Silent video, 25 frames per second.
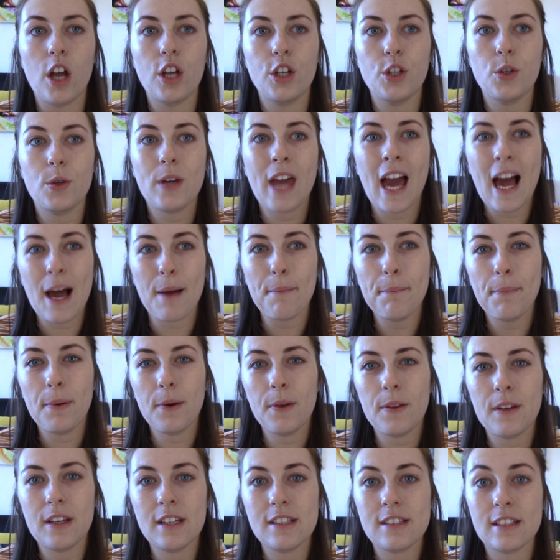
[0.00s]
You can
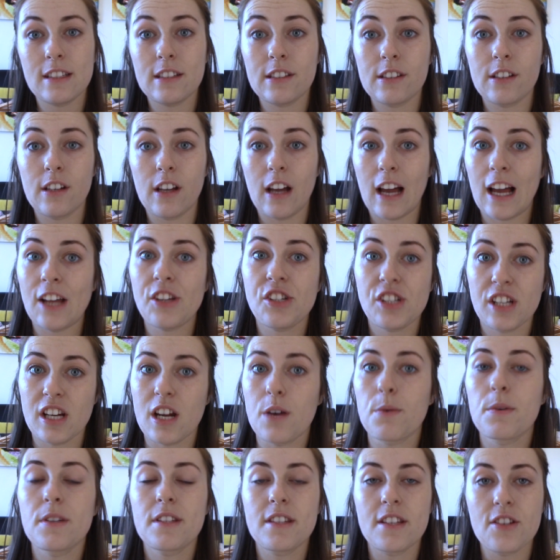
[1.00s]
put these in, actually
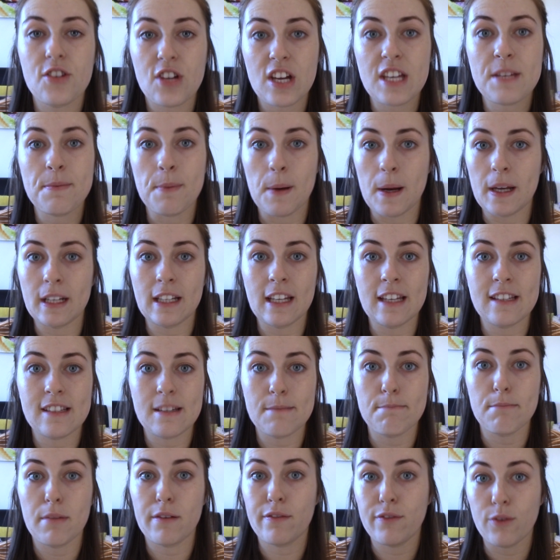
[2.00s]
I would suggest putting these
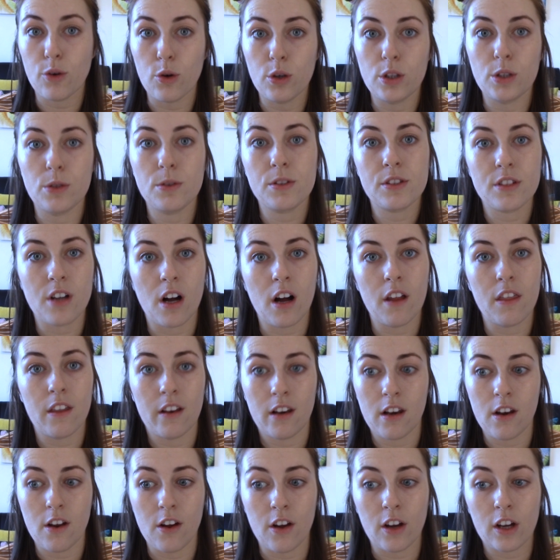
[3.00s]
in before you start the
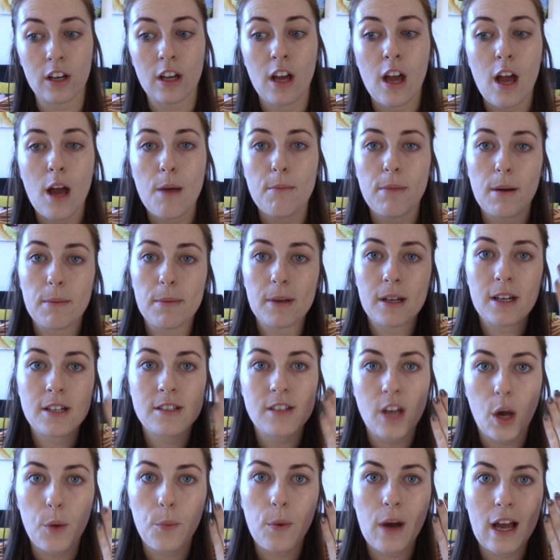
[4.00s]
look, but
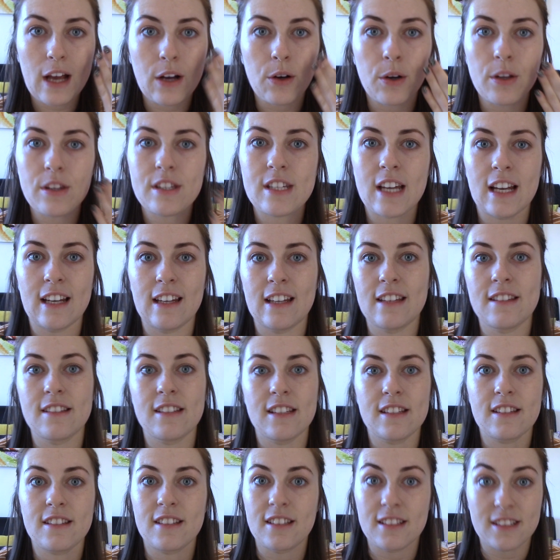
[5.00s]
because I wear contact
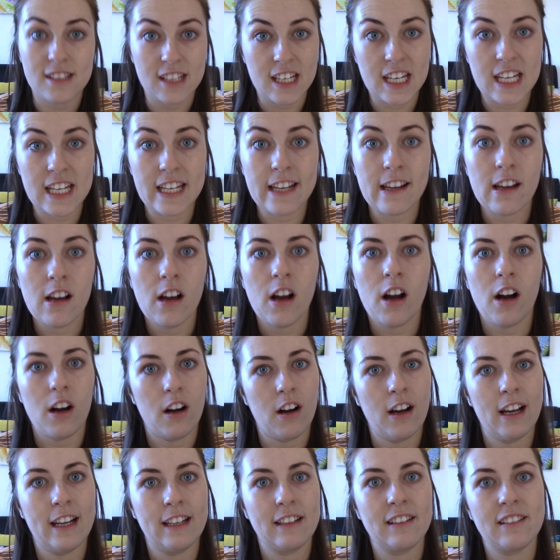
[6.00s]
lenses to see,
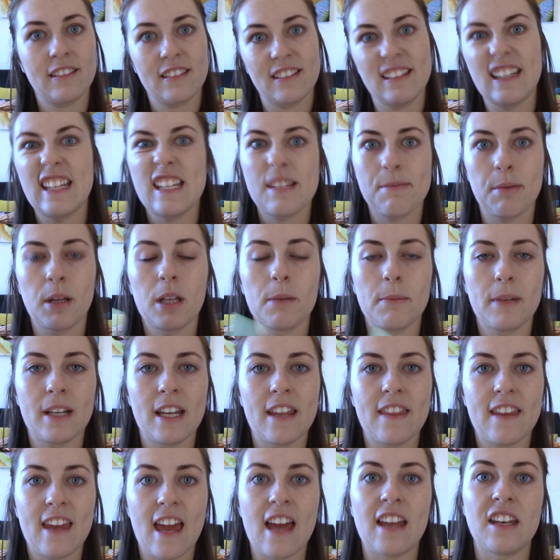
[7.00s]
I need to put them in
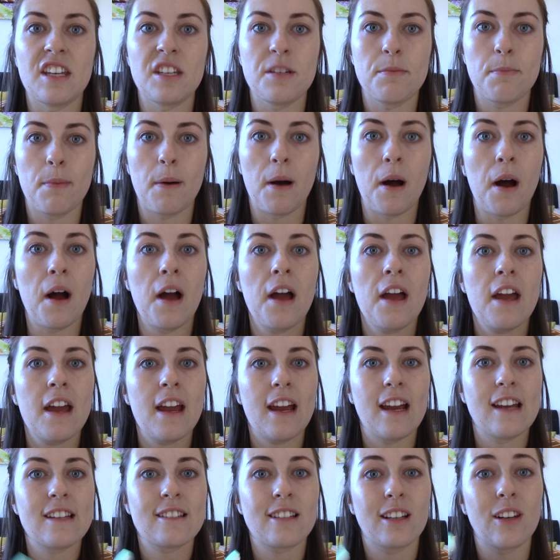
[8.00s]
at the end, but
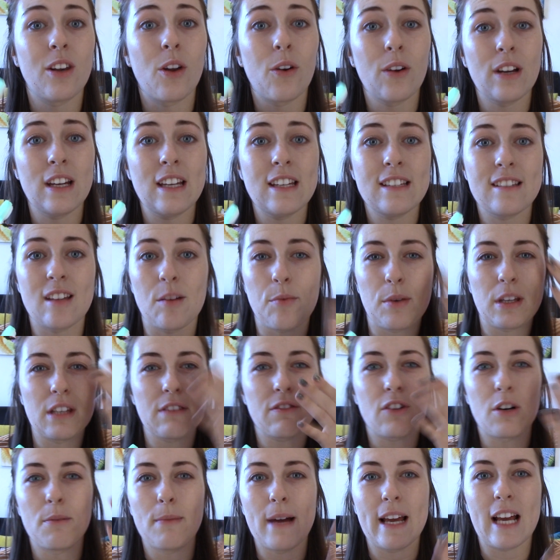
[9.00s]
it's a lot easier when
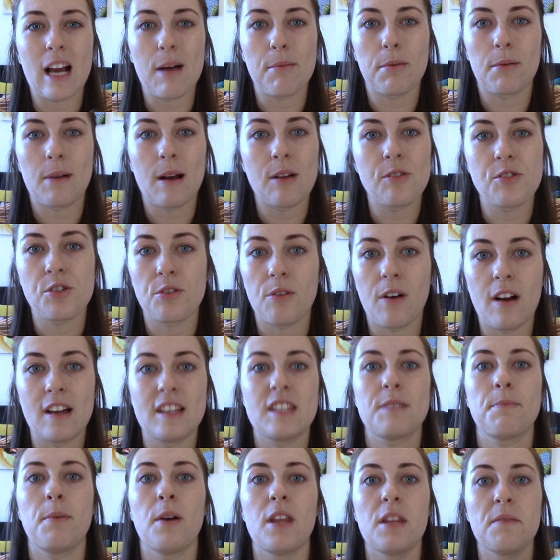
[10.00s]
you've got makeup around your
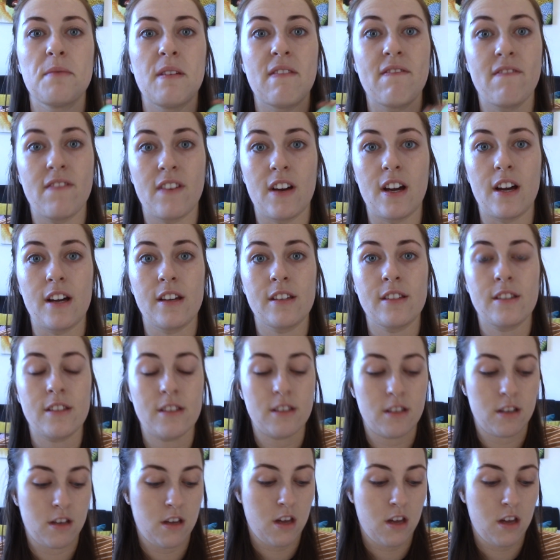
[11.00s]
eyes to put them in first.